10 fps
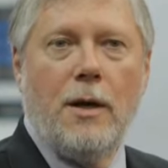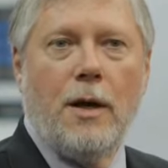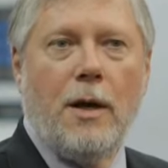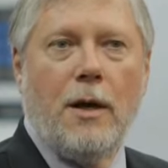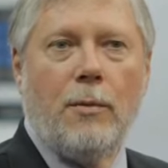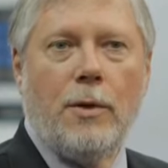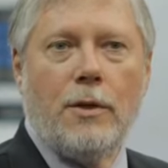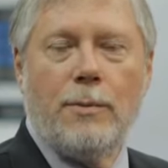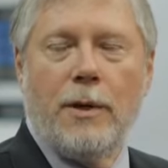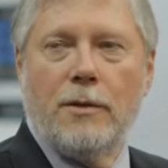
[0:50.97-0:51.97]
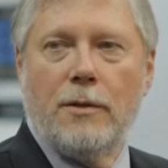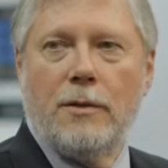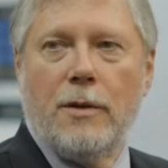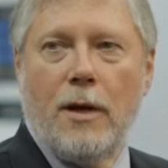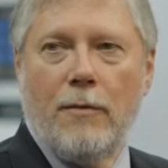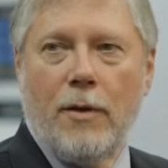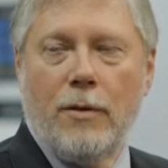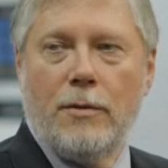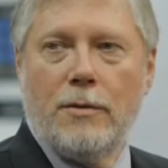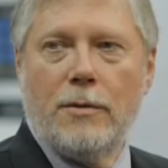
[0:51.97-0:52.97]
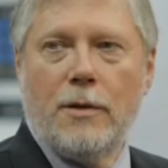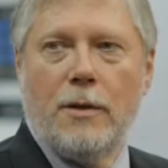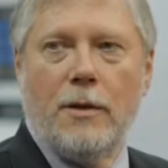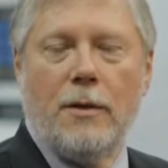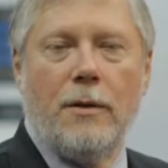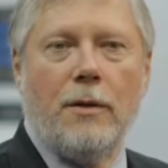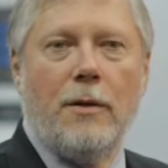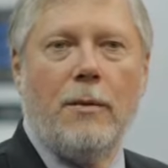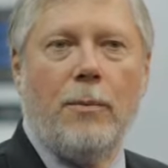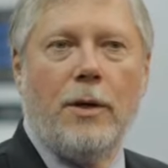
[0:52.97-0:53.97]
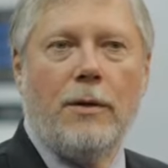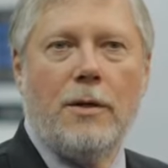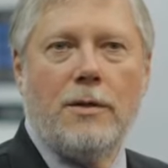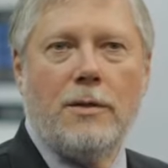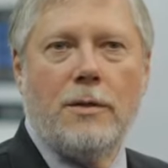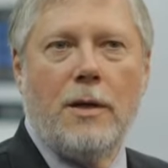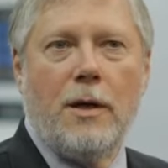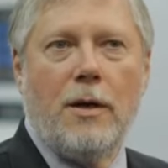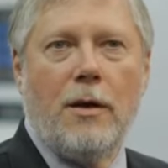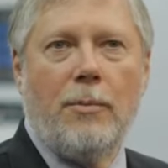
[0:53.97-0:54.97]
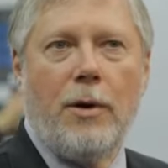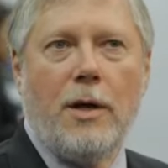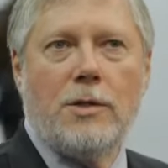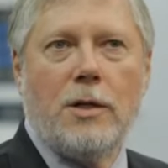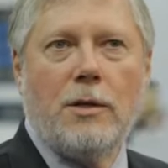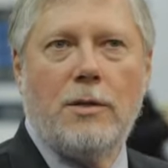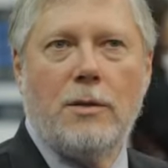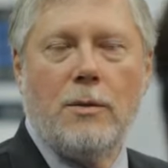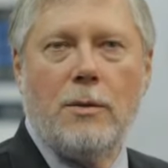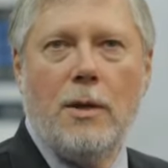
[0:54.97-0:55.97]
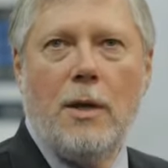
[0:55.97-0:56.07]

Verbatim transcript: Uh, we expect to, to have others, uh, but this is a uh, project to